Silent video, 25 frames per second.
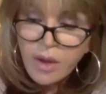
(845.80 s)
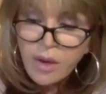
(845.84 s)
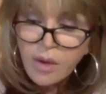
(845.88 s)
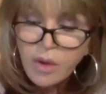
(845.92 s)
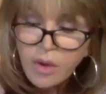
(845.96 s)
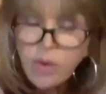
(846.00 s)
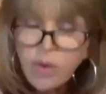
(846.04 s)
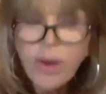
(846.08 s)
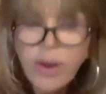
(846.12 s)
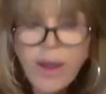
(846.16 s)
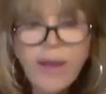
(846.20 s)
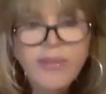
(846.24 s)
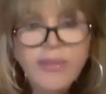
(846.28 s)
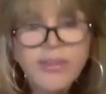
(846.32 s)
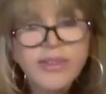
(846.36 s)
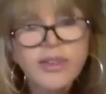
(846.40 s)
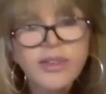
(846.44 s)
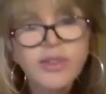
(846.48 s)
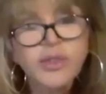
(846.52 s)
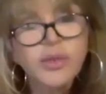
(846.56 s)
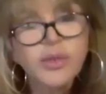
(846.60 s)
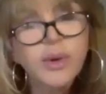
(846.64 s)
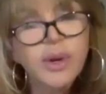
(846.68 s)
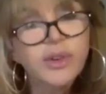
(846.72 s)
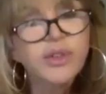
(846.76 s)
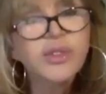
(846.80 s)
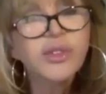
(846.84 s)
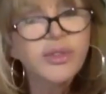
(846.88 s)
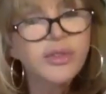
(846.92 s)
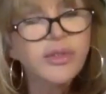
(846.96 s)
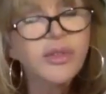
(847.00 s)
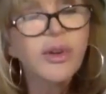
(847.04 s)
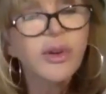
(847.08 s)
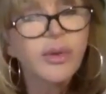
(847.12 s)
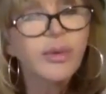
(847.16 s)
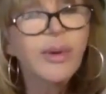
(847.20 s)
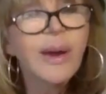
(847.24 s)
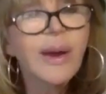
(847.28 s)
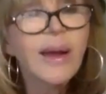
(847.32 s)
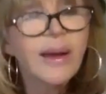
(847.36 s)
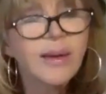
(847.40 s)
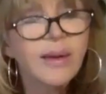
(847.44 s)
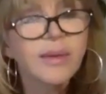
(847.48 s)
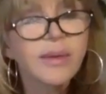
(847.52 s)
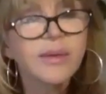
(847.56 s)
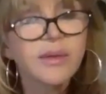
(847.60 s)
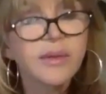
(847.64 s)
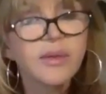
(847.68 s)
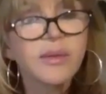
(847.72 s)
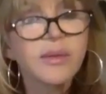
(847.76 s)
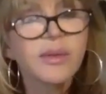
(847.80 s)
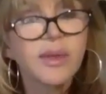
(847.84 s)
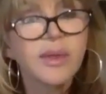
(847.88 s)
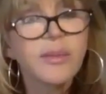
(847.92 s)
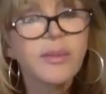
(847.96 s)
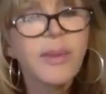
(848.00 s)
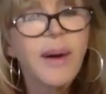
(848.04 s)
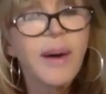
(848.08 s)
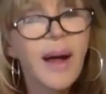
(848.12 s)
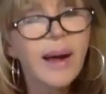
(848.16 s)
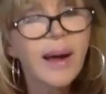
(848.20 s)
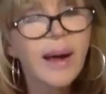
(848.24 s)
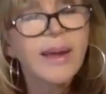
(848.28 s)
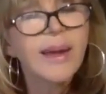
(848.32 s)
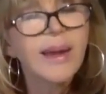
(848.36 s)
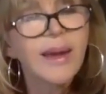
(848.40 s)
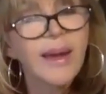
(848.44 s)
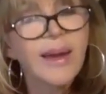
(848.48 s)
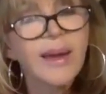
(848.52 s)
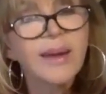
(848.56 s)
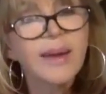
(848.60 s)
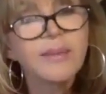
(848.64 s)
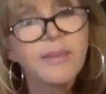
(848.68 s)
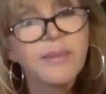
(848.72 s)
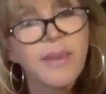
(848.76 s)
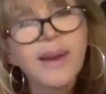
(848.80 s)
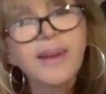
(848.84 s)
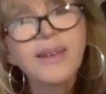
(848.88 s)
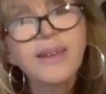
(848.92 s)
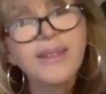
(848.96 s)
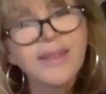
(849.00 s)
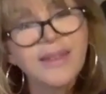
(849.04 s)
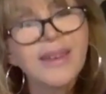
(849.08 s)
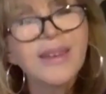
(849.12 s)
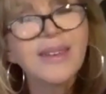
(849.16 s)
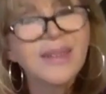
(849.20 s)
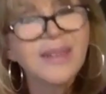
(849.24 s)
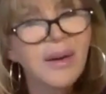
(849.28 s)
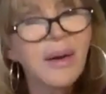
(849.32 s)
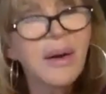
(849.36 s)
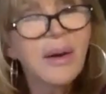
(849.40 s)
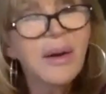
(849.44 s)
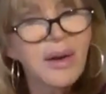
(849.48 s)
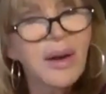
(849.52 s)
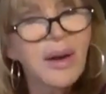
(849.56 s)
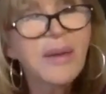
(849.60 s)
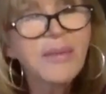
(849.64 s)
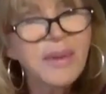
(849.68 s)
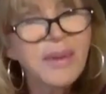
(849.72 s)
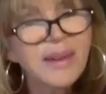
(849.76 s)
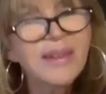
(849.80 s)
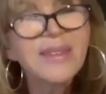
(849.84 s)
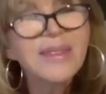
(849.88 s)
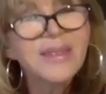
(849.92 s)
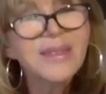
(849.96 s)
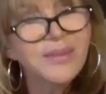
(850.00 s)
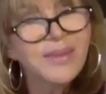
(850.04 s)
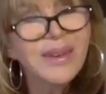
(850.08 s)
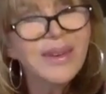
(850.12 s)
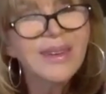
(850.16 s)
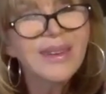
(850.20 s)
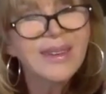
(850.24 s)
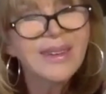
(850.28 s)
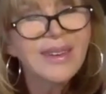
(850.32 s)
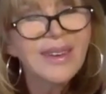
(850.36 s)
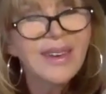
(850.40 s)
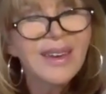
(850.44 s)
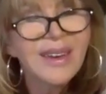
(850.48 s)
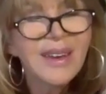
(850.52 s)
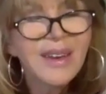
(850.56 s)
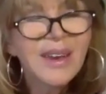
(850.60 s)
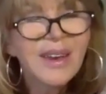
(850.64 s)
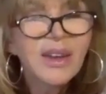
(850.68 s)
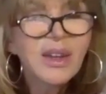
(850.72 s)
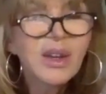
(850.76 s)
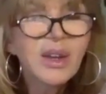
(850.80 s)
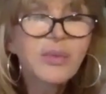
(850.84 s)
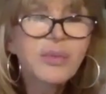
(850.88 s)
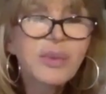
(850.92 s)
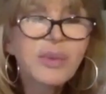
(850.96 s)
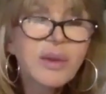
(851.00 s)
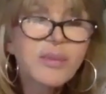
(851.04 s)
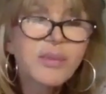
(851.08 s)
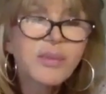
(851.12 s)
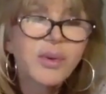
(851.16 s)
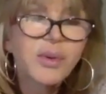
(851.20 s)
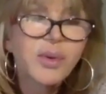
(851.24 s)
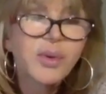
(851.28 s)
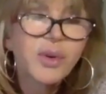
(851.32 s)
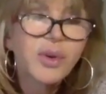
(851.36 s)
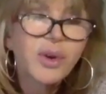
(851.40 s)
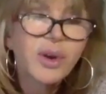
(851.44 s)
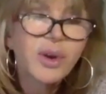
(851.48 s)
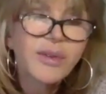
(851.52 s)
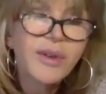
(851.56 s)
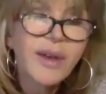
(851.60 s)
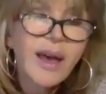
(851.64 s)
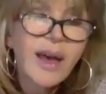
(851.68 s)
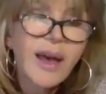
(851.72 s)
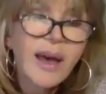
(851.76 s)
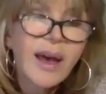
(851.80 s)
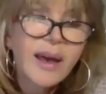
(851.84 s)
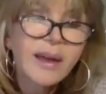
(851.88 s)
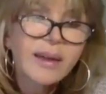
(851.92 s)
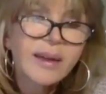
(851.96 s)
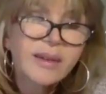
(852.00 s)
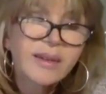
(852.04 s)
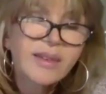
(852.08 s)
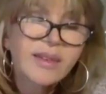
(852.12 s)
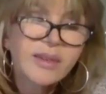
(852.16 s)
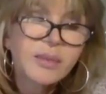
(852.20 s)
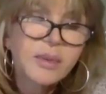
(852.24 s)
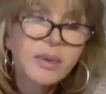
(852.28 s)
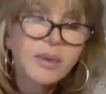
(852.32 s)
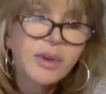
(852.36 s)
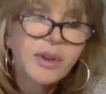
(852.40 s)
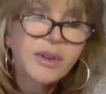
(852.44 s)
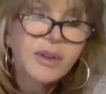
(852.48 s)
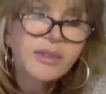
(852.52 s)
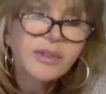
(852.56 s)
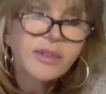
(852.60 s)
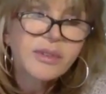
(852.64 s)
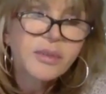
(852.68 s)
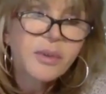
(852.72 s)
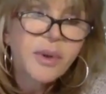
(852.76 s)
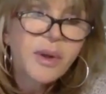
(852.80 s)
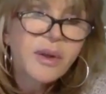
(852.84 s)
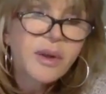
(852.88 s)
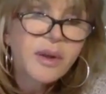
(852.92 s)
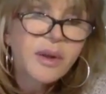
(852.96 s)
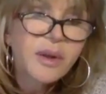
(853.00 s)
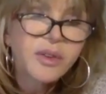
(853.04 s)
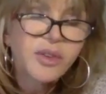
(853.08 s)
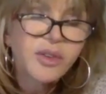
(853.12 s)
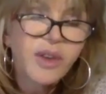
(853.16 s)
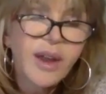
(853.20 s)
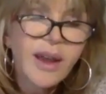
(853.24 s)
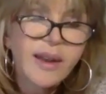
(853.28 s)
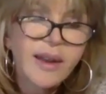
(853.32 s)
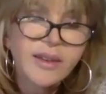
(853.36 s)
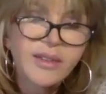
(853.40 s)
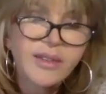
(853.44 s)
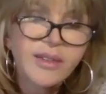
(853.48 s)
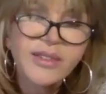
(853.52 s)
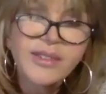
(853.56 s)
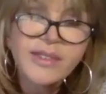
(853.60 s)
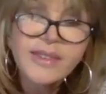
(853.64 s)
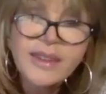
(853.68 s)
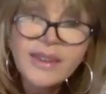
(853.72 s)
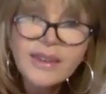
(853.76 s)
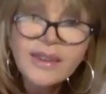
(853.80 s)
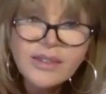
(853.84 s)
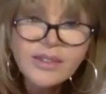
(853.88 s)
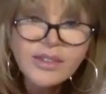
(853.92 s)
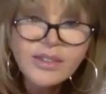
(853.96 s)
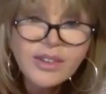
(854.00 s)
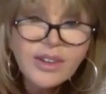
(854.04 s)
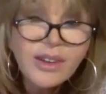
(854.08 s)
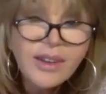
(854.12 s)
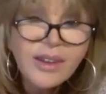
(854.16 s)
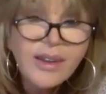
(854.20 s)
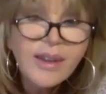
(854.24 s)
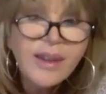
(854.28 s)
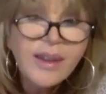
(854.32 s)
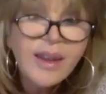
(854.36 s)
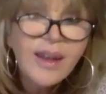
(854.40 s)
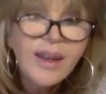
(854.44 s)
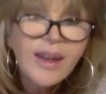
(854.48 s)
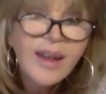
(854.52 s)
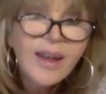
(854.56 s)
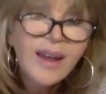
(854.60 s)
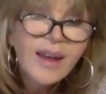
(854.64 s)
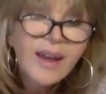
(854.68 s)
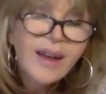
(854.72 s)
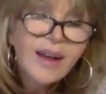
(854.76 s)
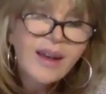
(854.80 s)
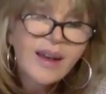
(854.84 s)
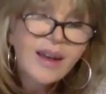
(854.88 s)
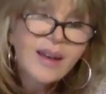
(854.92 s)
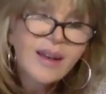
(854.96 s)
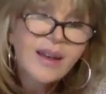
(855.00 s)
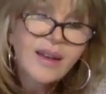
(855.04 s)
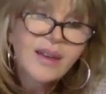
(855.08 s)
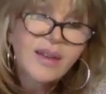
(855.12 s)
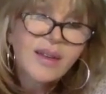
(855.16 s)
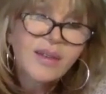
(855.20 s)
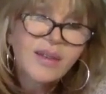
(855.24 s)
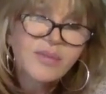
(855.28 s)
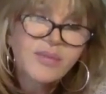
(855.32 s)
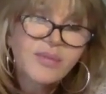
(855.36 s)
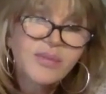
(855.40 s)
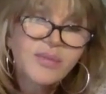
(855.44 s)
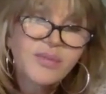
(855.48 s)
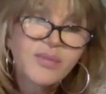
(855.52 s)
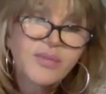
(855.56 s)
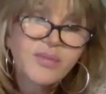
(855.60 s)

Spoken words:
who have situations around the body and medicine are coming to me. You know, people who have had experiences while under anesthesia, um,